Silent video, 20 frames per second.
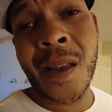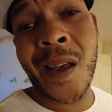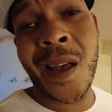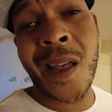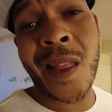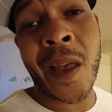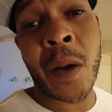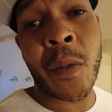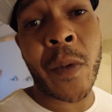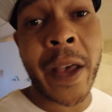
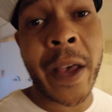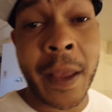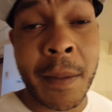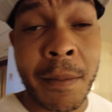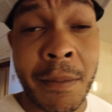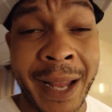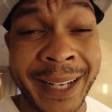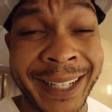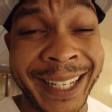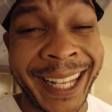That way
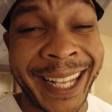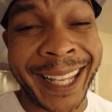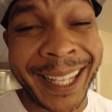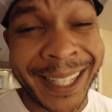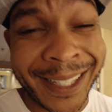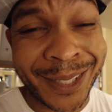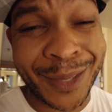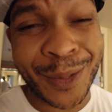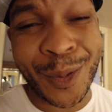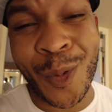my
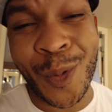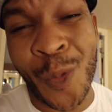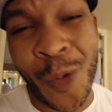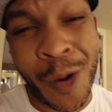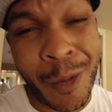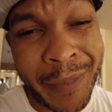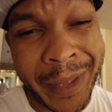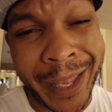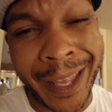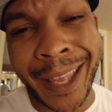knees
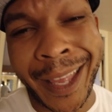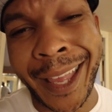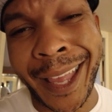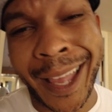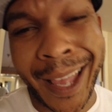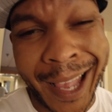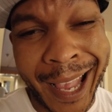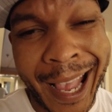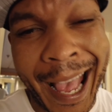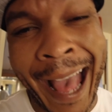won't be
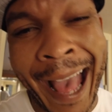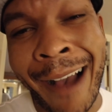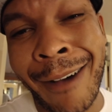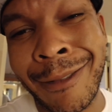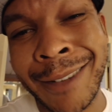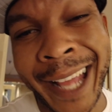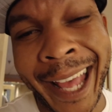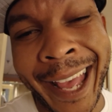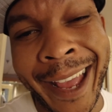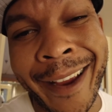out in
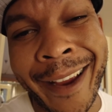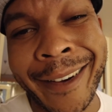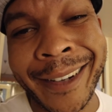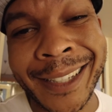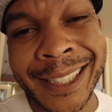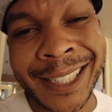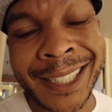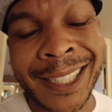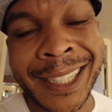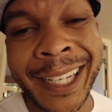the air.
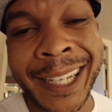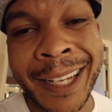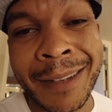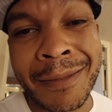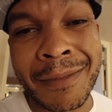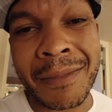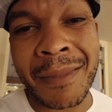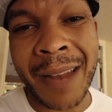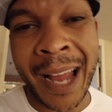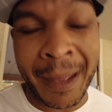
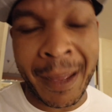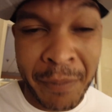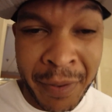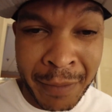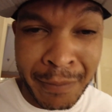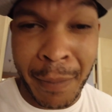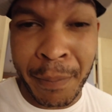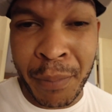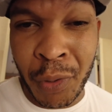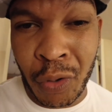I can put
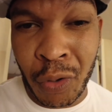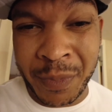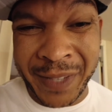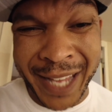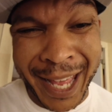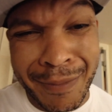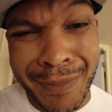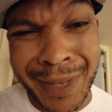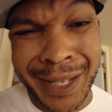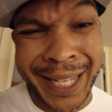my boobs
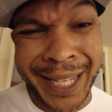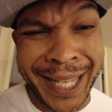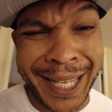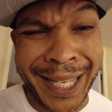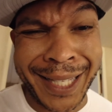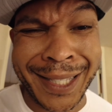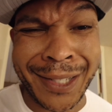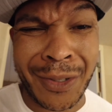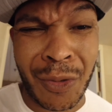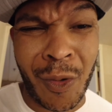and my
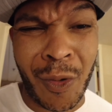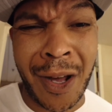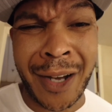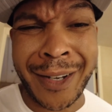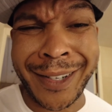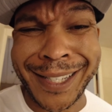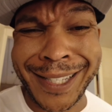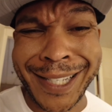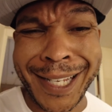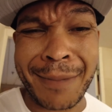knees in the water at
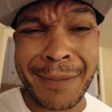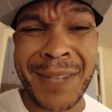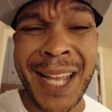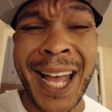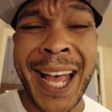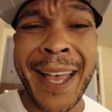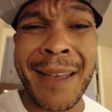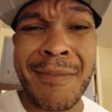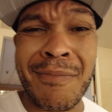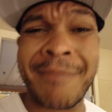the same
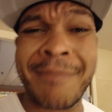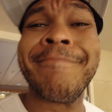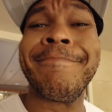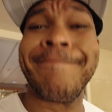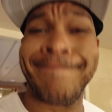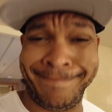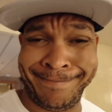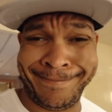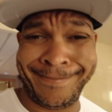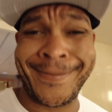time.
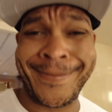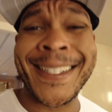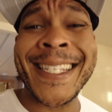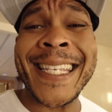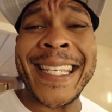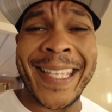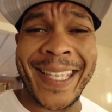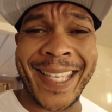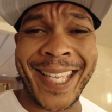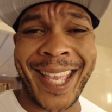
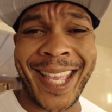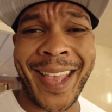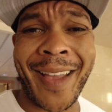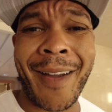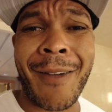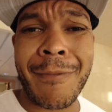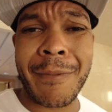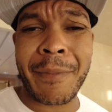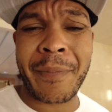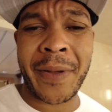
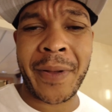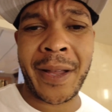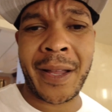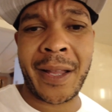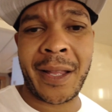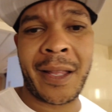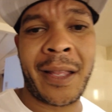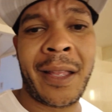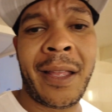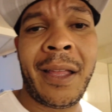Yep.
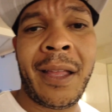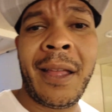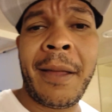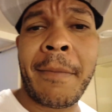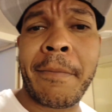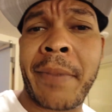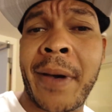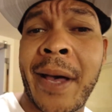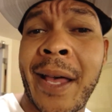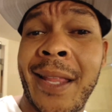
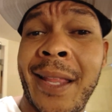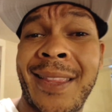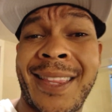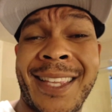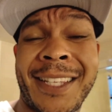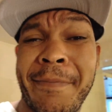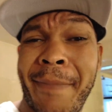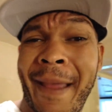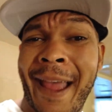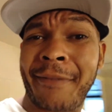But
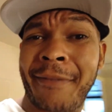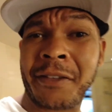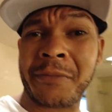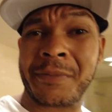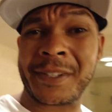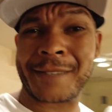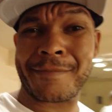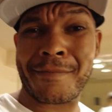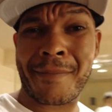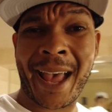this bathroom
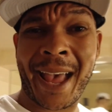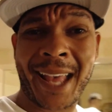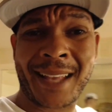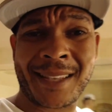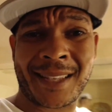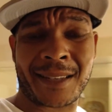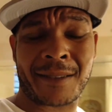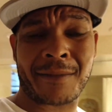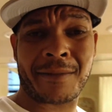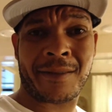is
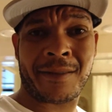massive.